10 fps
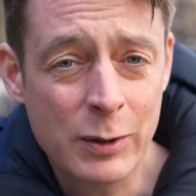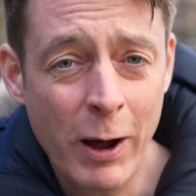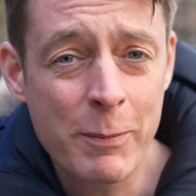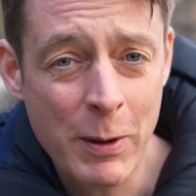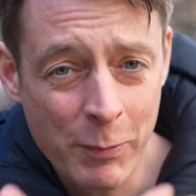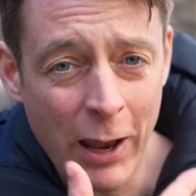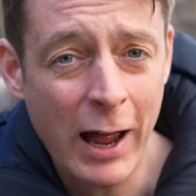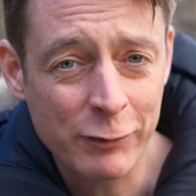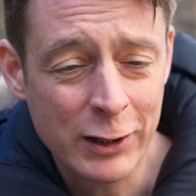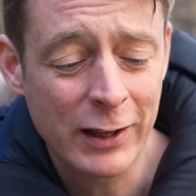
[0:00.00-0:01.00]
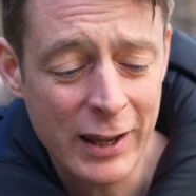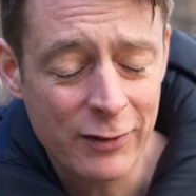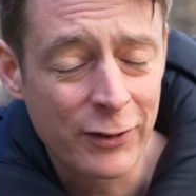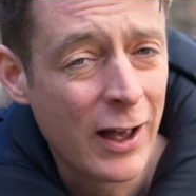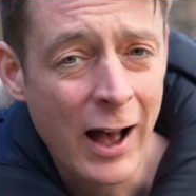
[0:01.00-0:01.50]
why people have to
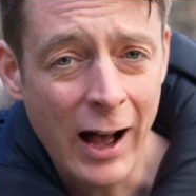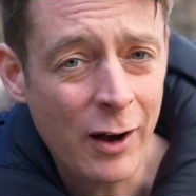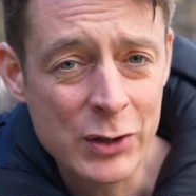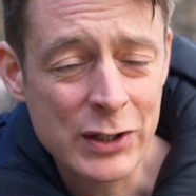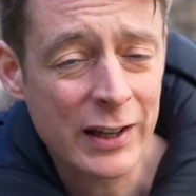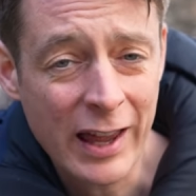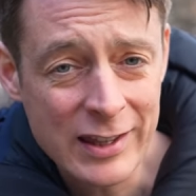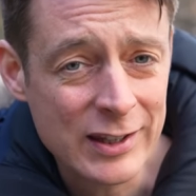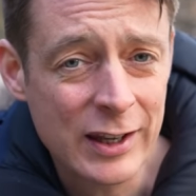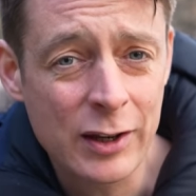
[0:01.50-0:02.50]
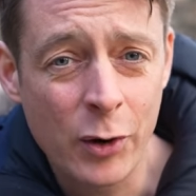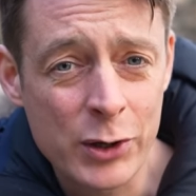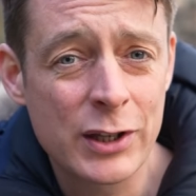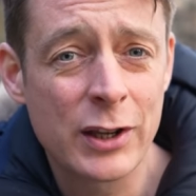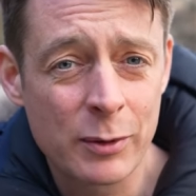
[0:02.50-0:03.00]
leave. How is Zelensky
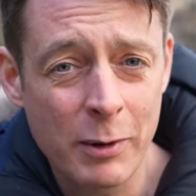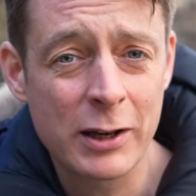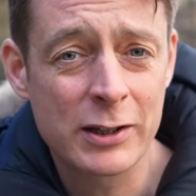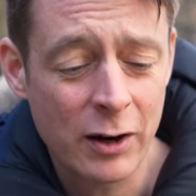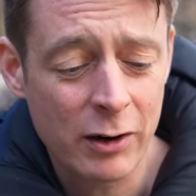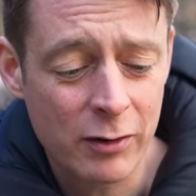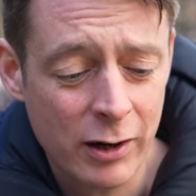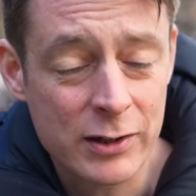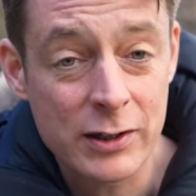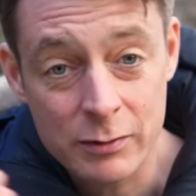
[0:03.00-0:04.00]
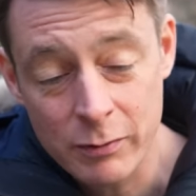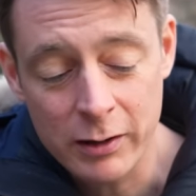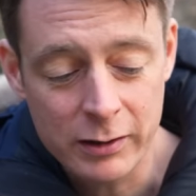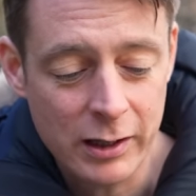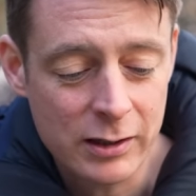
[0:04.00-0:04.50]
causing the humanitarian crisis? Well,
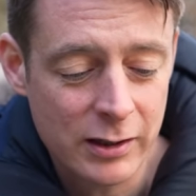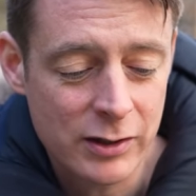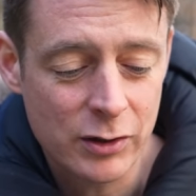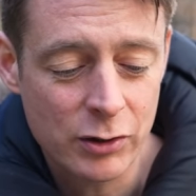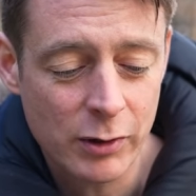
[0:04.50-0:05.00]
let's listen to his